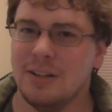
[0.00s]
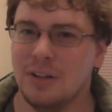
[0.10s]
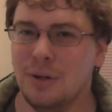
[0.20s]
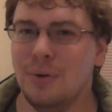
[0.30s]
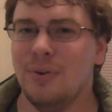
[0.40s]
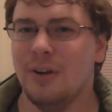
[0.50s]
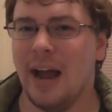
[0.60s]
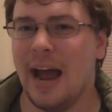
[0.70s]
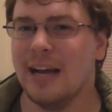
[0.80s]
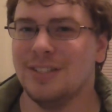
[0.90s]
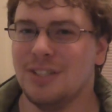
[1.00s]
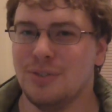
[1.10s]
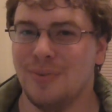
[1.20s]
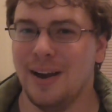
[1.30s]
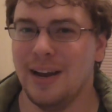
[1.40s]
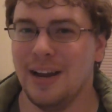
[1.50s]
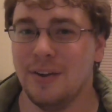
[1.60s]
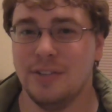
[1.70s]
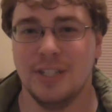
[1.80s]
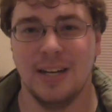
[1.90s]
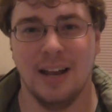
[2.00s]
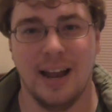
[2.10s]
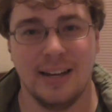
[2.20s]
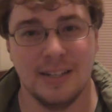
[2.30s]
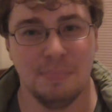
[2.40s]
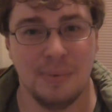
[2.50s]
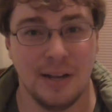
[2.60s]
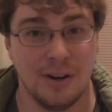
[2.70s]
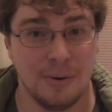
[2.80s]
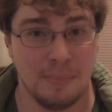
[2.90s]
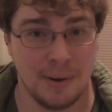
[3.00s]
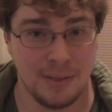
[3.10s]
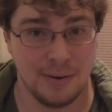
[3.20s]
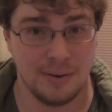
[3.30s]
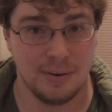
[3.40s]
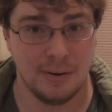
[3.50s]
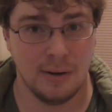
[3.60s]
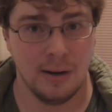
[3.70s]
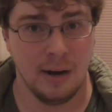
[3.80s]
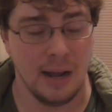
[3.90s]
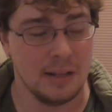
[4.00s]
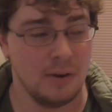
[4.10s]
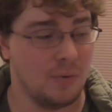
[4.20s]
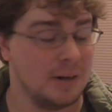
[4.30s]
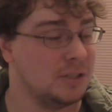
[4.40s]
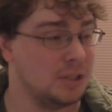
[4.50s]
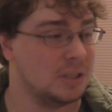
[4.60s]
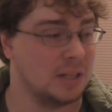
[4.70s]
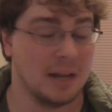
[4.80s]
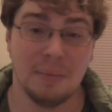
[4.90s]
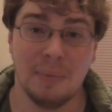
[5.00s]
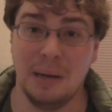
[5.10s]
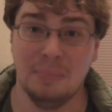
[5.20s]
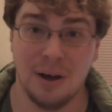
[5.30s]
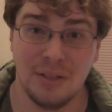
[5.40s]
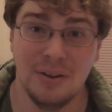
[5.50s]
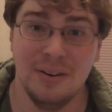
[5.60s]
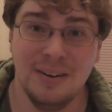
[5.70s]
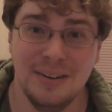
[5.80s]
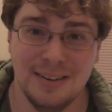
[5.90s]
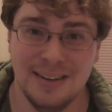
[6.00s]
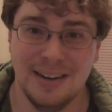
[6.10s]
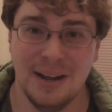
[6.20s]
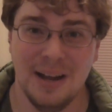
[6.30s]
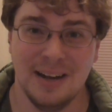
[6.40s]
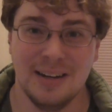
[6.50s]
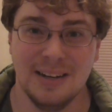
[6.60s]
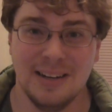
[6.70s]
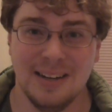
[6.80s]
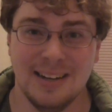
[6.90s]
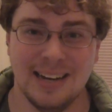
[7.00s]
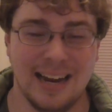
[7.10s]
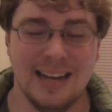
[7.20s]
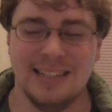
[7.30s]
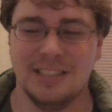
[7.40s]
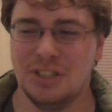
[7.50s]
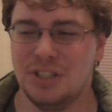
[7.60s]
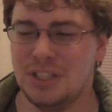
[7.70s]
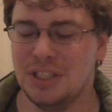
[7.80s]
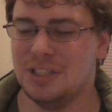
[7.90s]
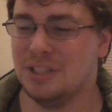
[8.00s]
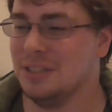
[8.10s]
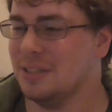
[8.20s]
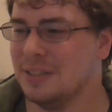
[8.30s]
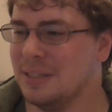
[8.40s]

Luke asks Rey if she'd like to meet her mother. And then Rey's just like, my mother? And she's